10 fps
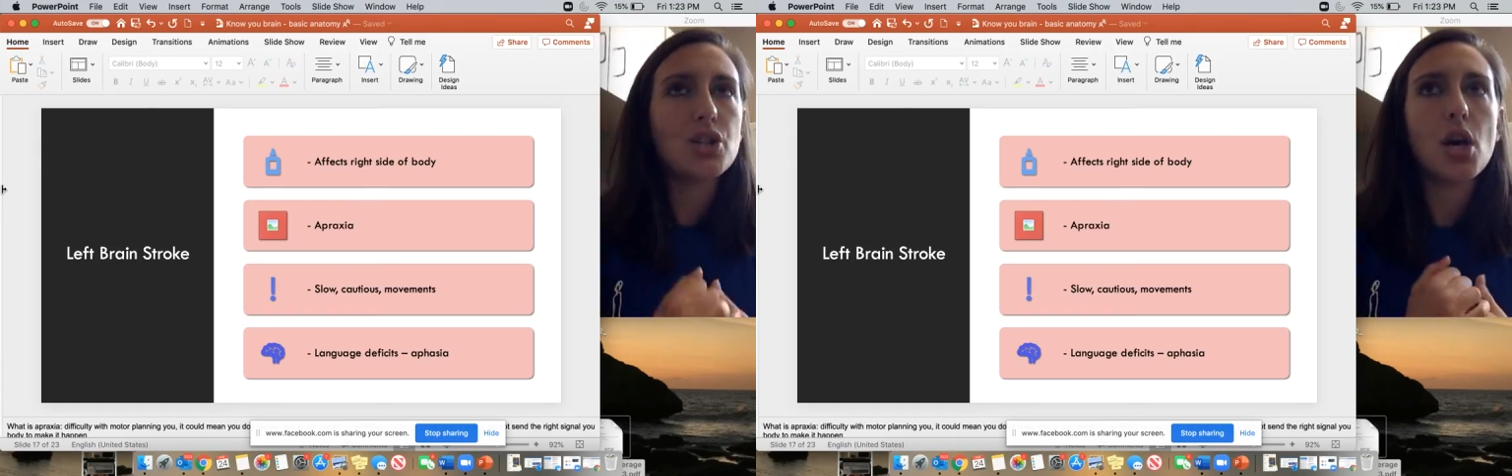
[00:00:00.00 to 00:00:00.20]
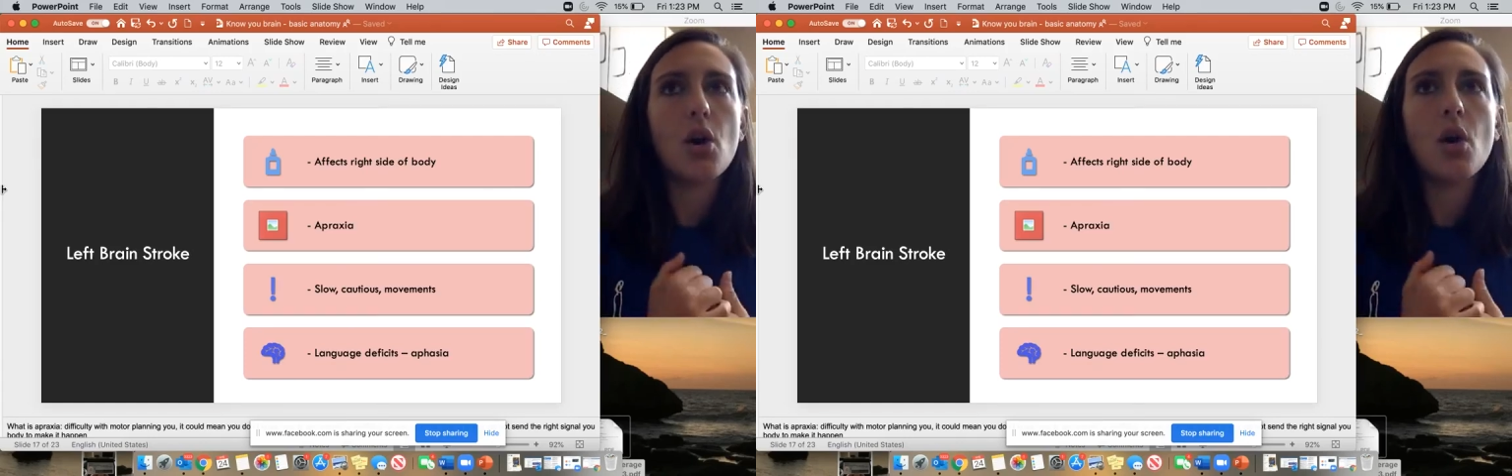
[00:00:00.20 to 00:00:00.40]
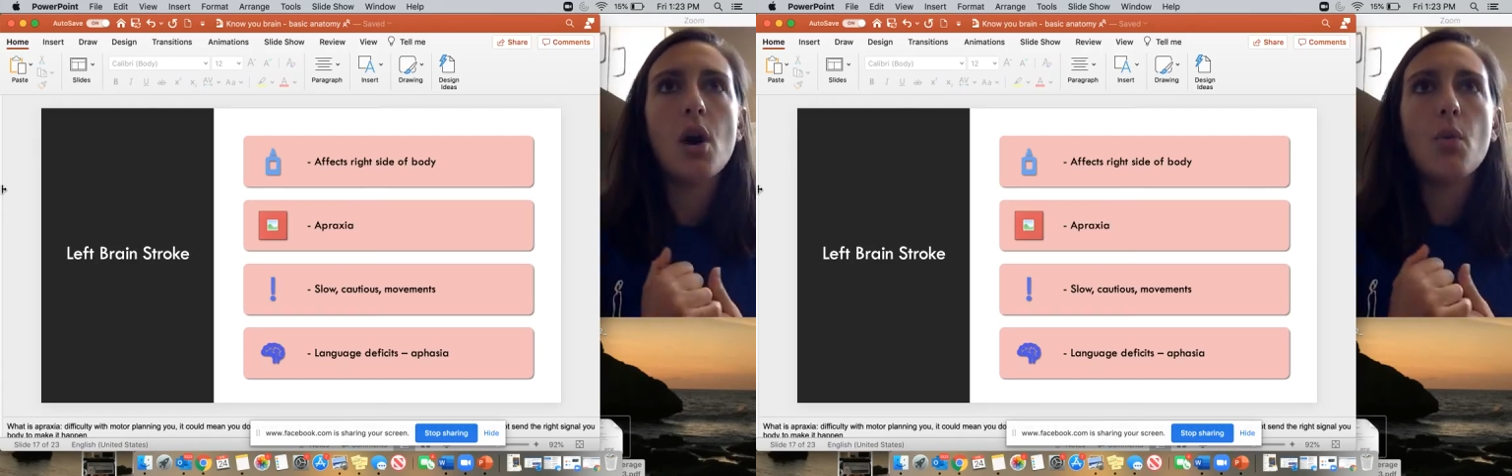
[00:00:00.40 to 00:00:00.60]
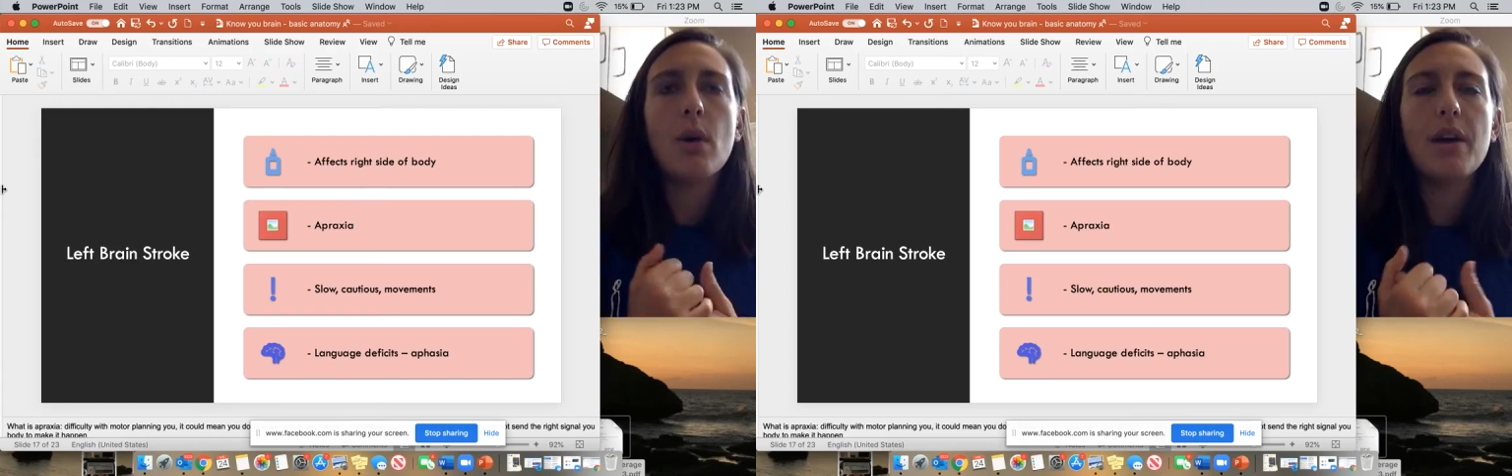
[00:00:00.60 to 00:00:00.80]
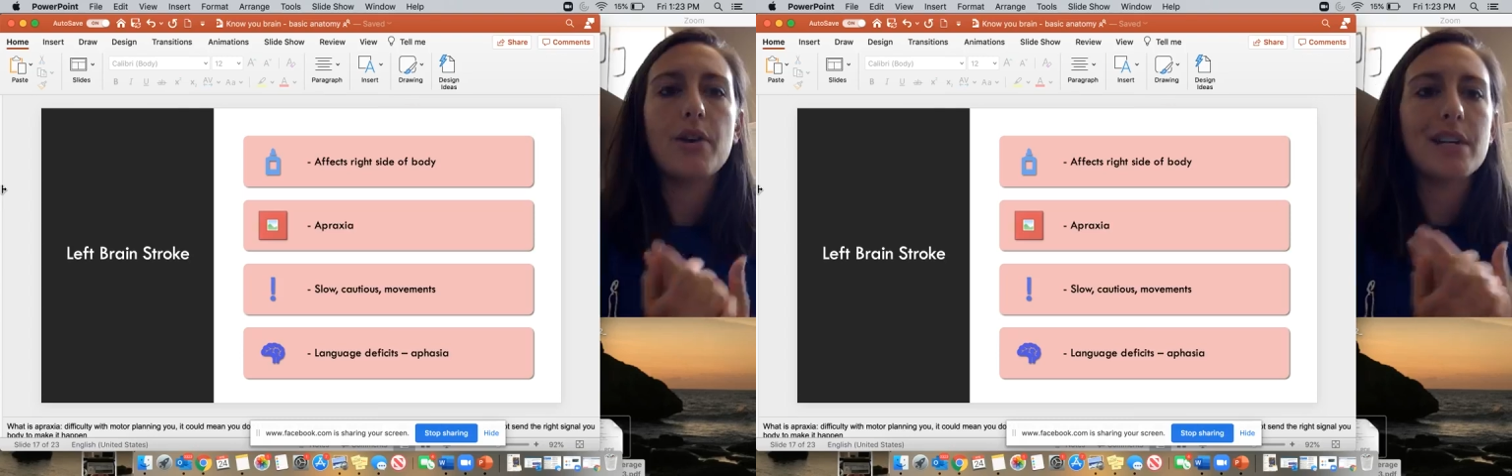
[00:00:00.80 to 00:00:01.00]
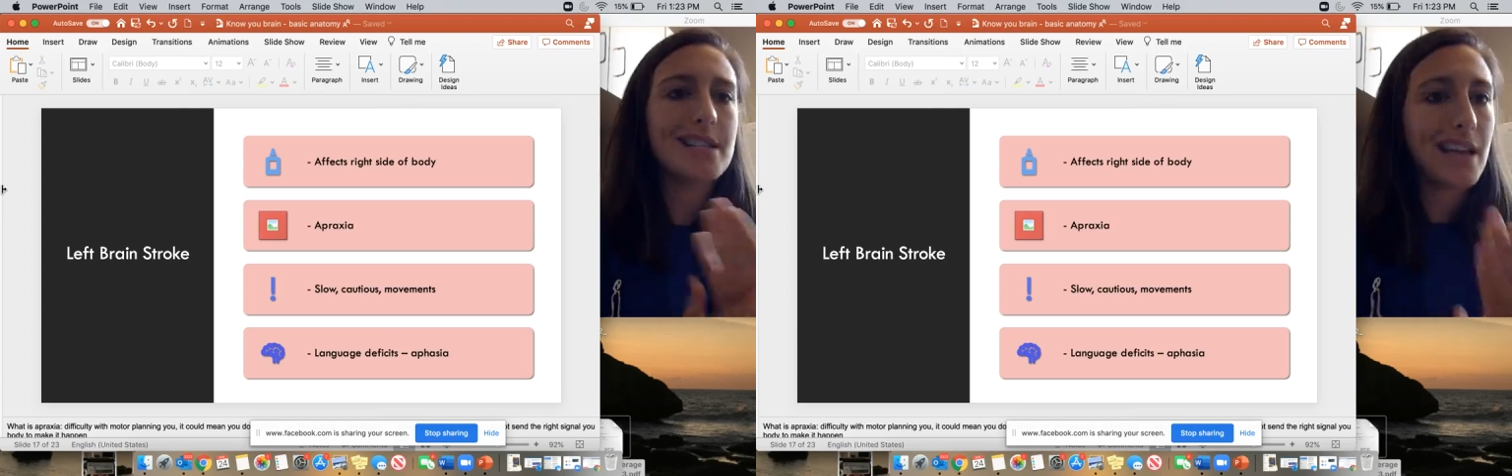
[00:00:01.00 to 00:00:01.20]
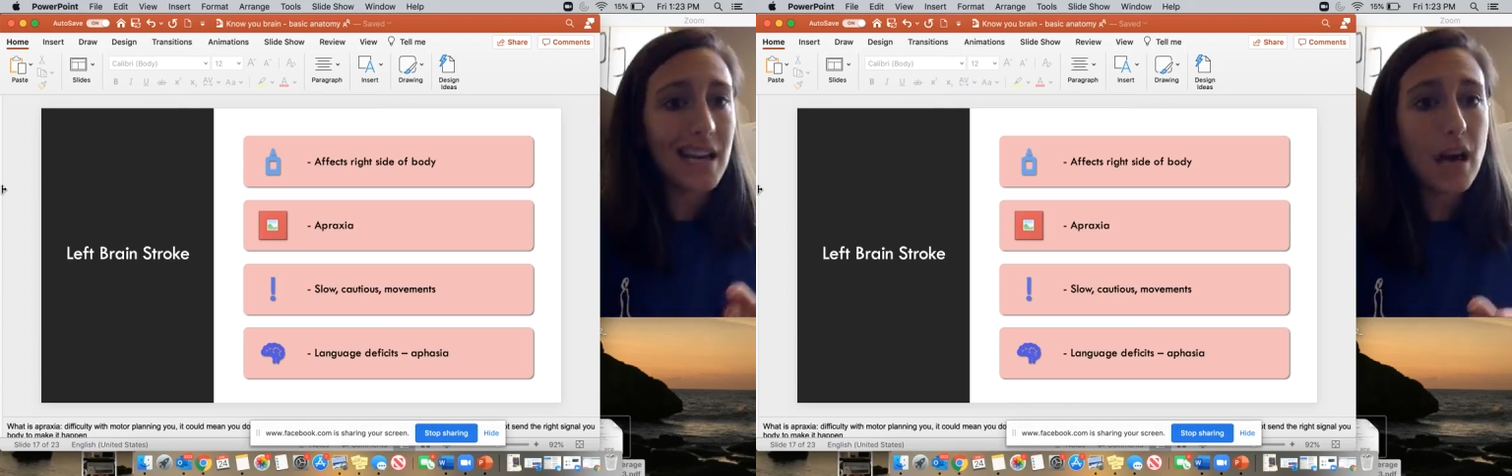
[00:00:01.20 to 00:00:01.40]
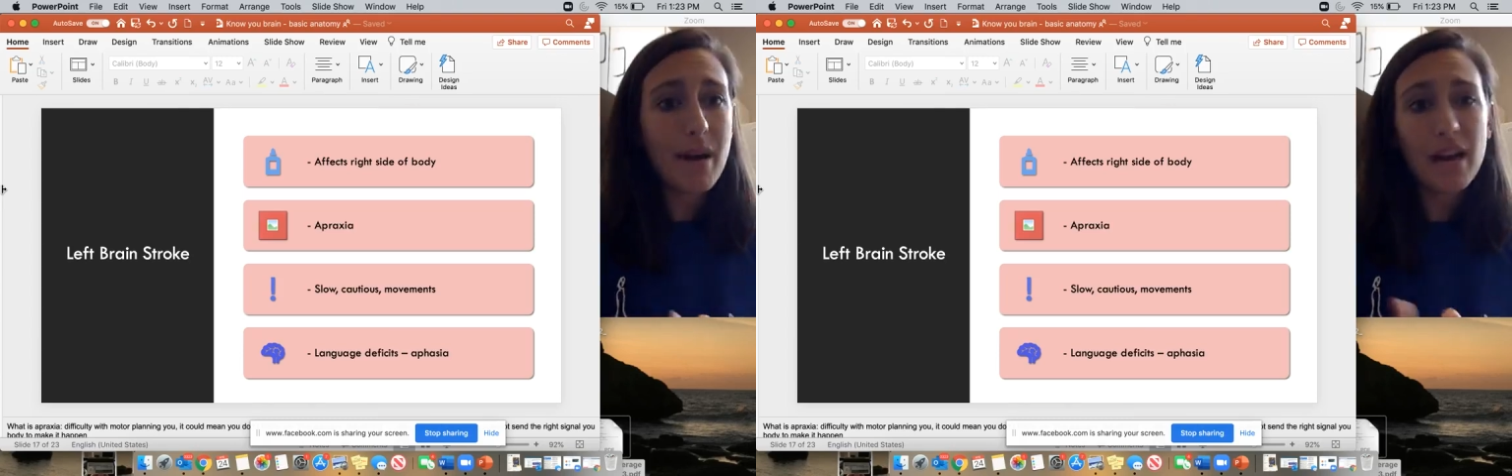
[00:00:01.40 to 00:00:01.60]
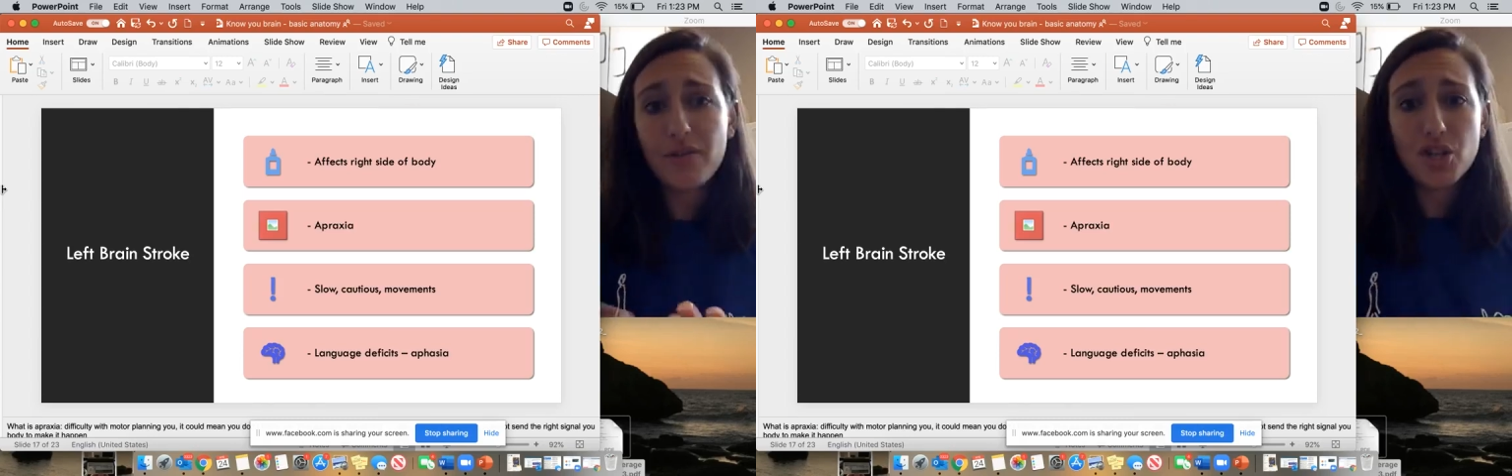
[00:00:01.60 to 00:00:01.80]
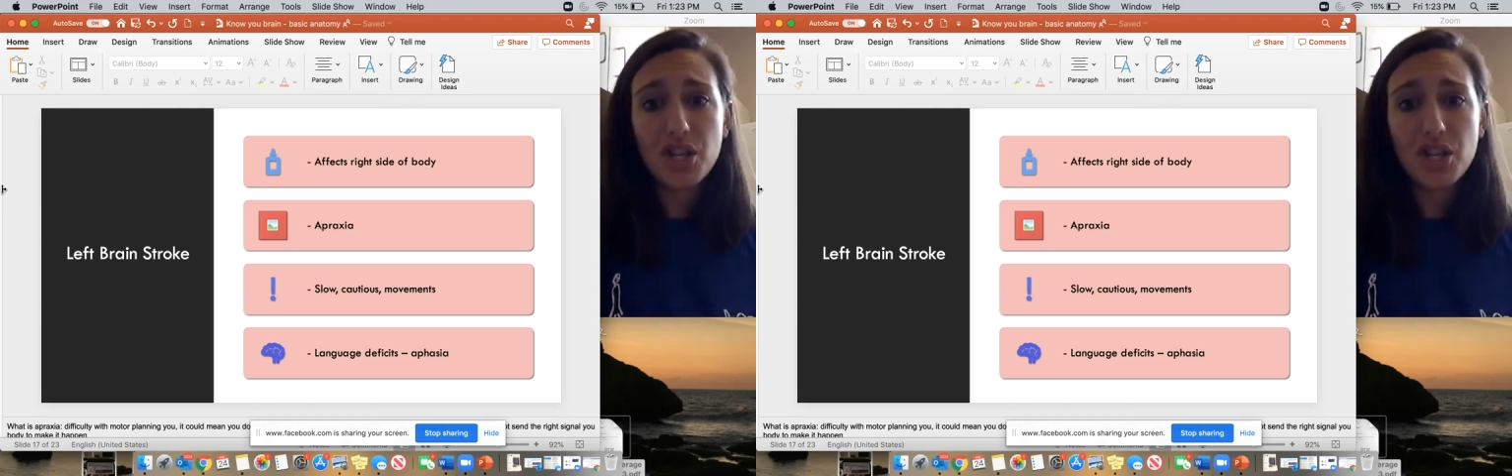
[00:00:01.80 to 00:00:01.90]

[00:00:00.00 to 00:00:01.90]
So whether it's getting up out of a